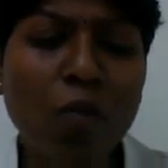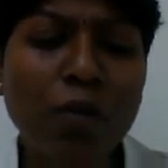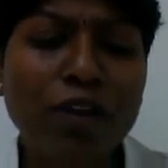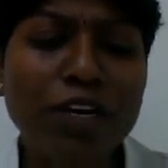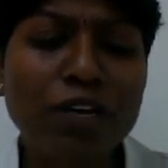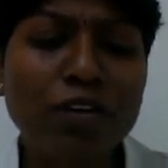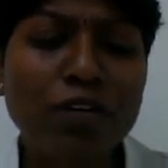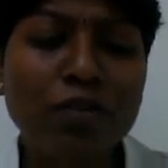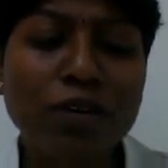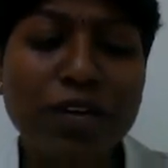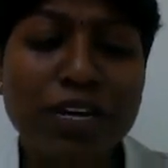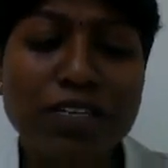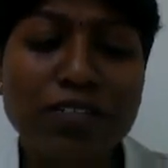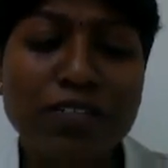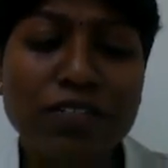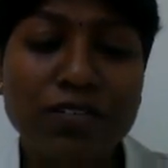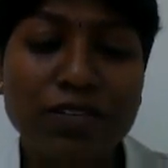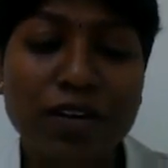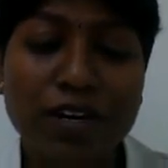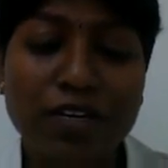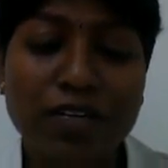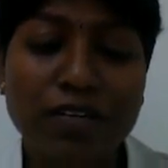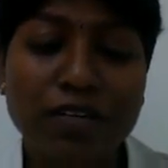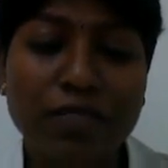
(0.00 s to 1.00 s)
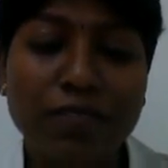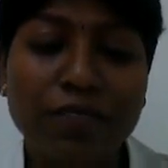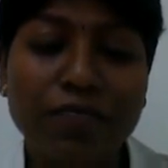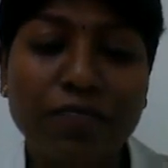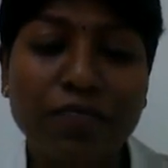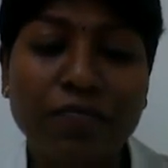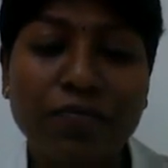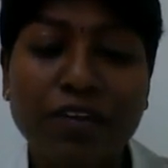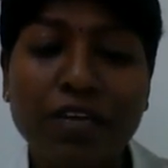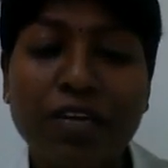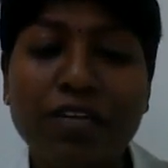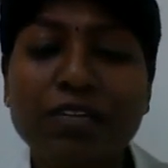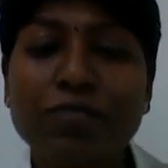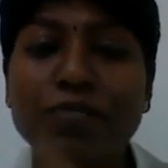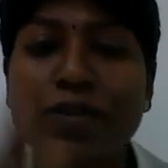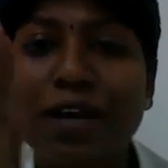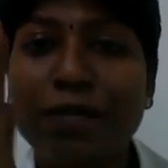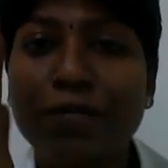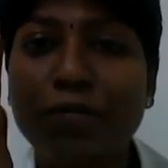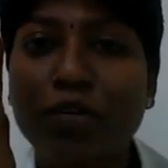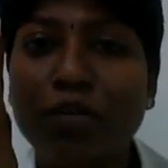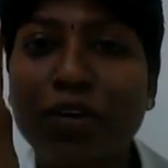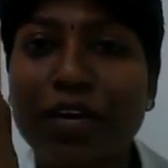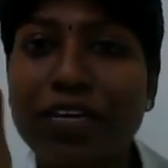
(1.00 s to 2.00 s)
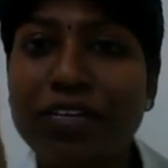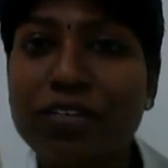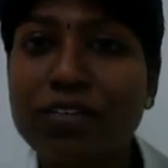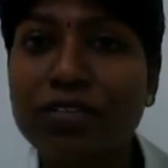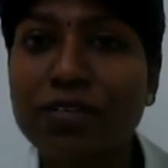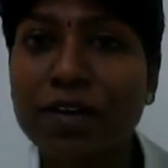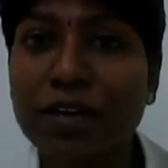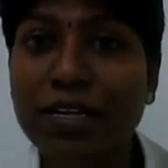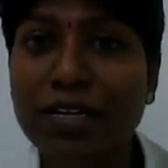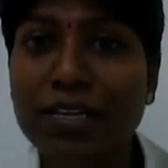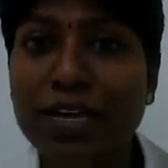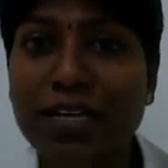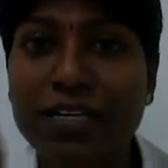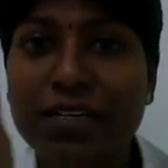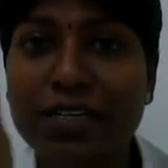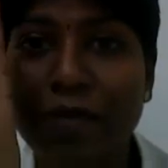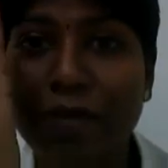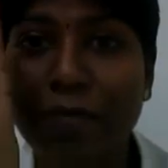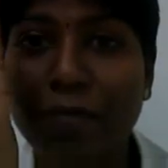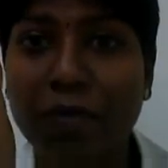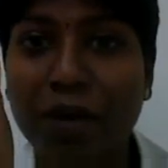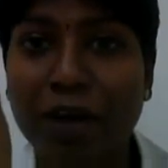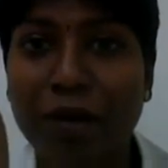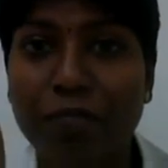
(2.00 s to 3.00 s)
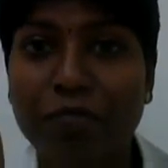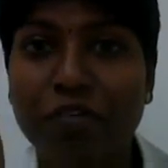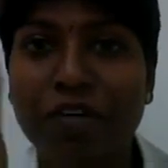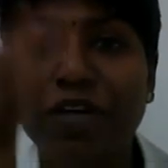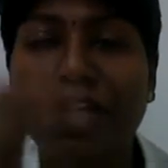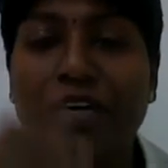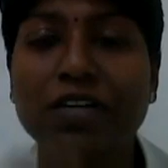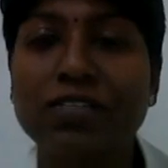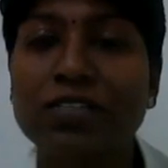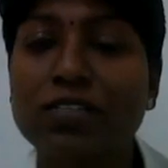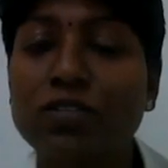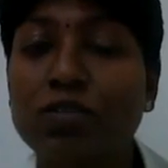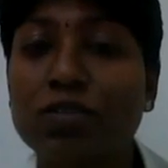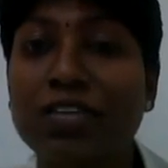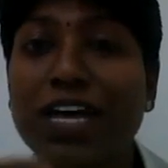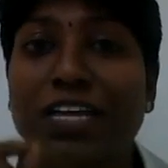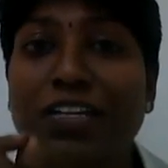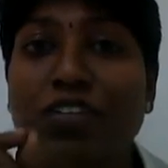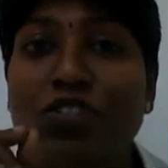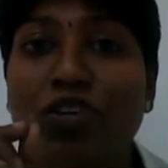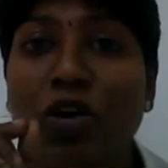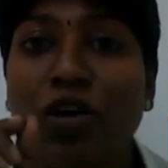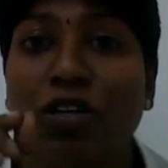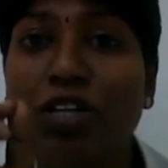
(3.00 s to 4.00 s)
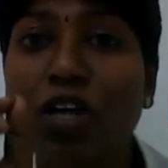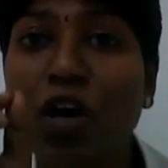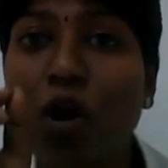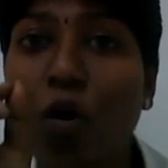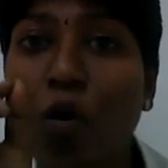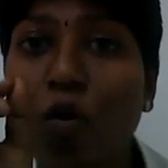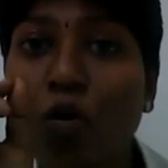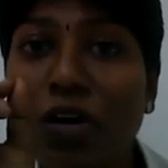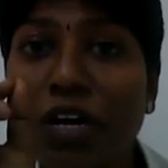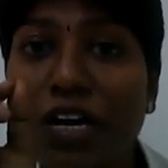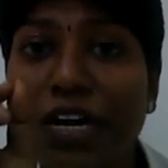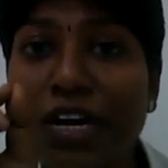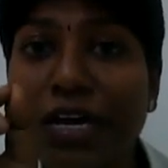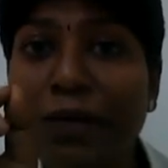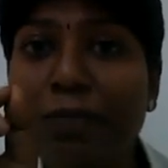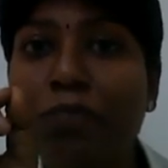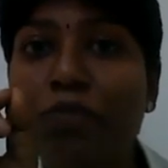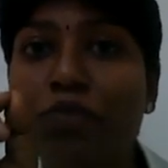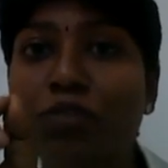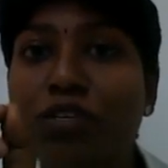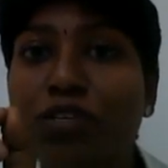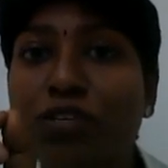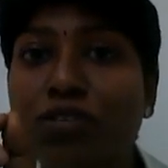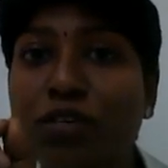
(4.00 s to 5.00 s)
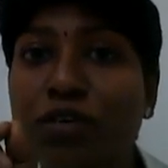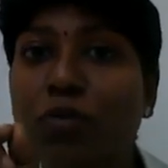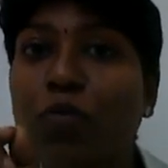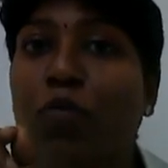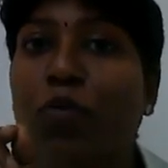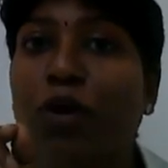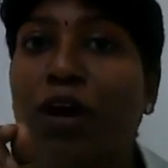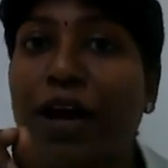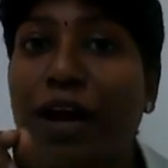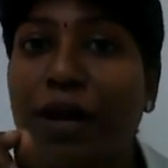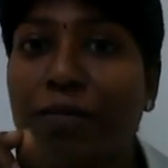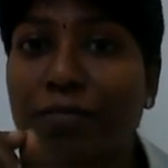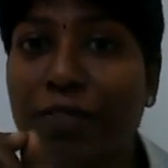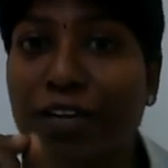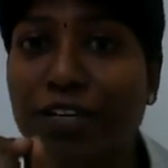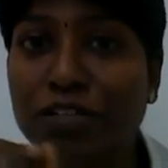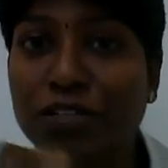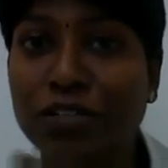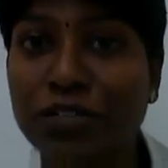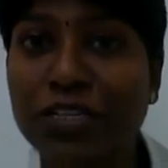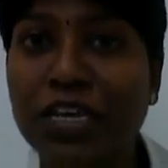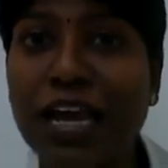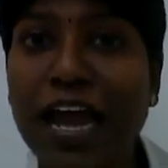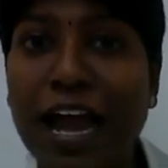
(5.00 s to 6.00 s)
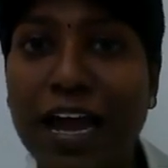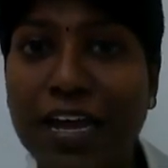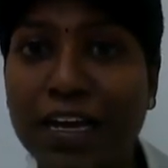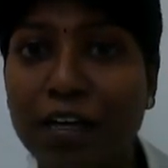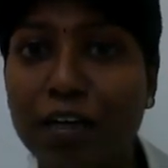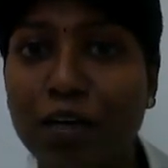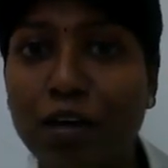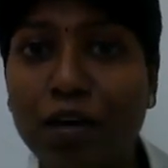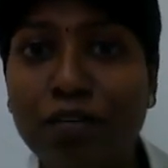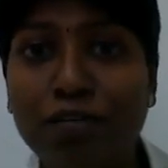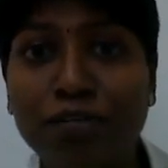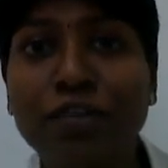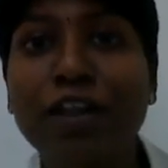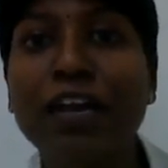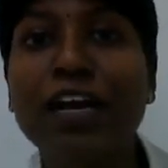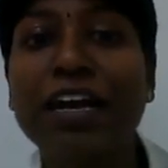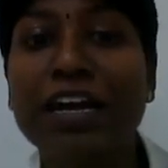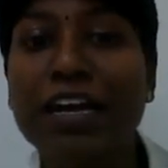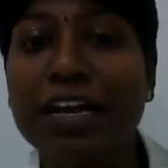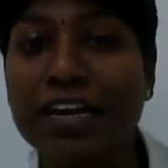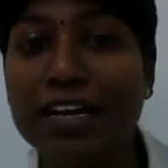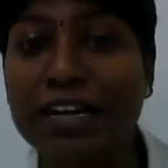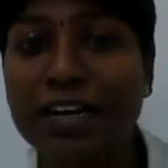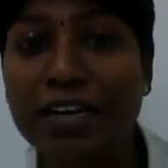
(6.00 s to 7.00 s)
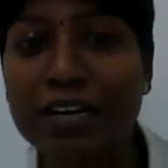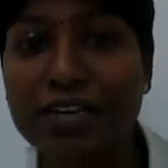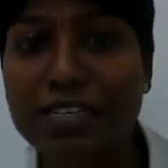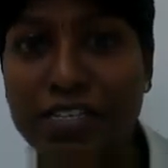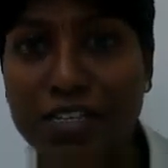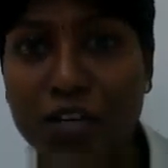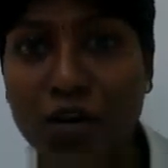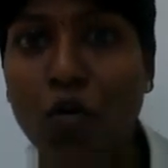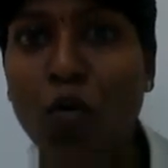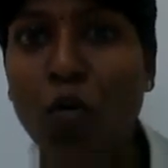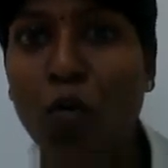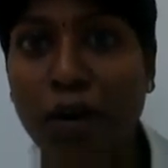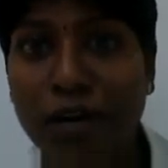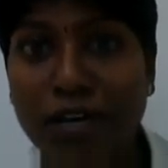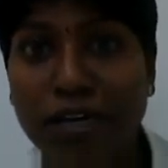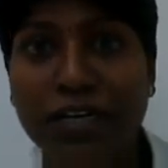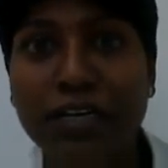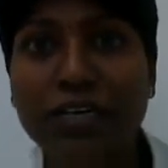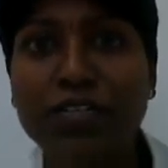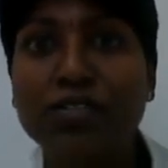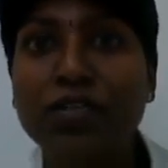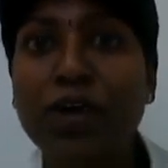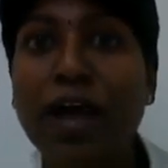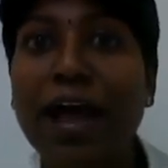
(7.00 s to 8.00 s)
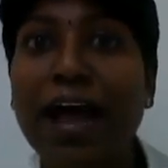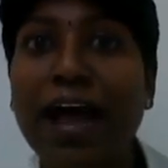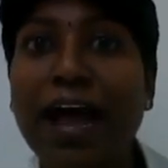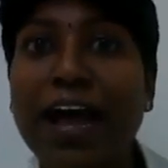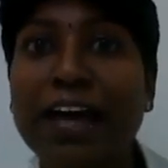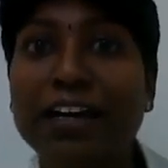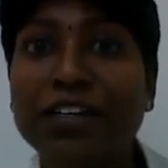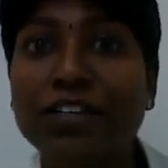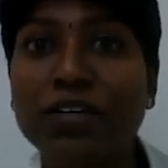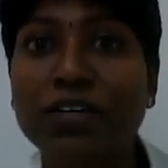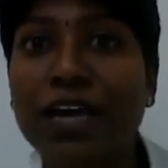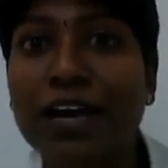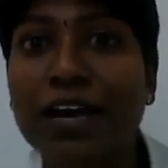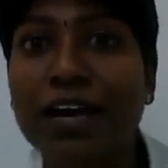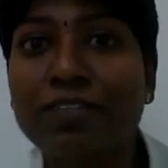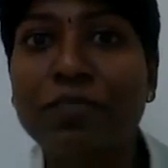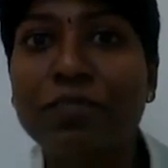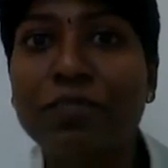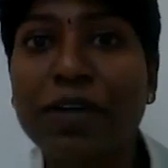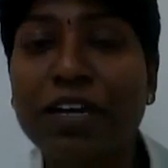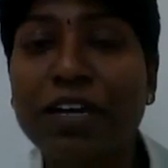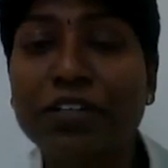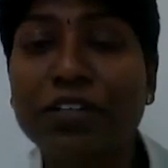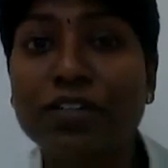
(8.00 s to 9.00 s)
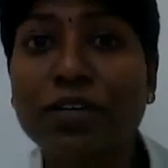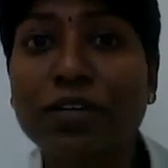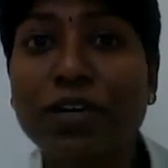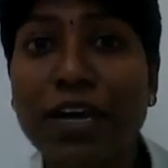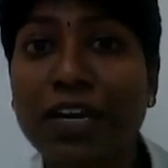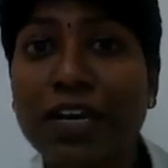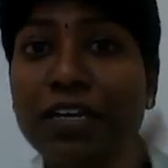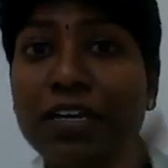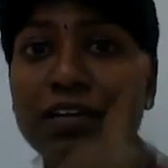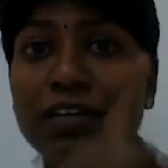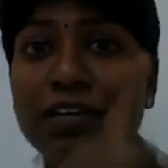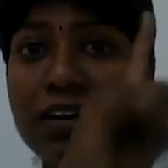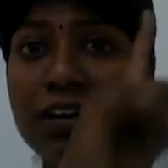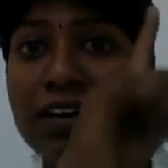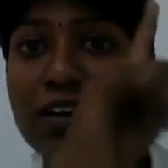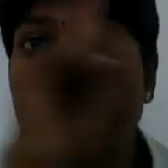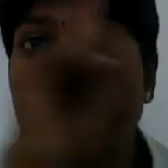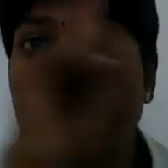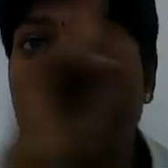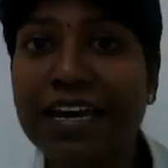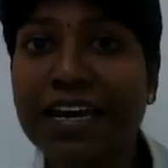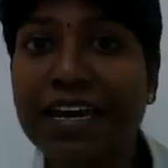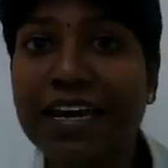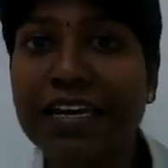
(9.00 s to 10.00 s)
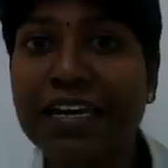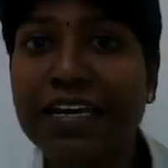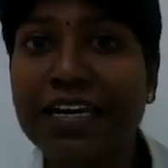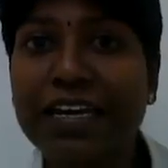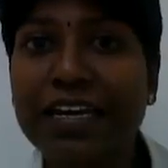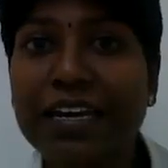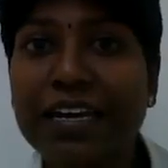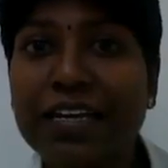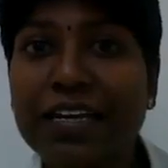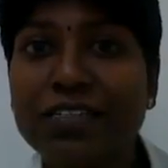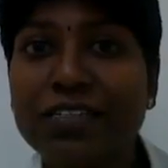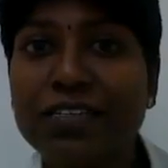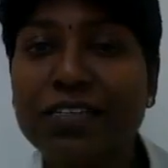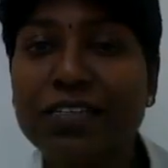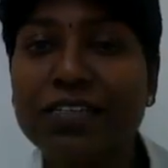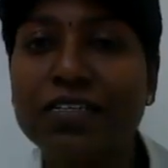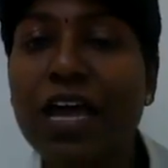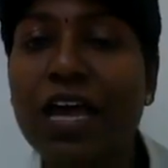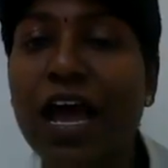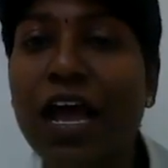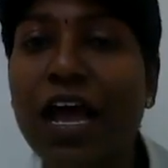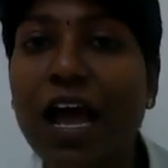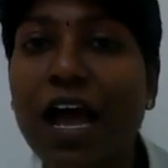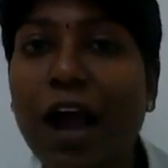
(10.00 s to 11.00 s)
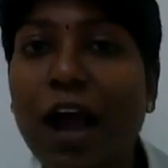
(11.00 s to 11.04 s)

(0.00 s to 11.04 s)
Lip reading: when you're looking straight. Yes, when I'm looking straight, that is my primary gaze. So that's not the only position where I measure the angle of squint. So I actually have to measure in the nine gazes.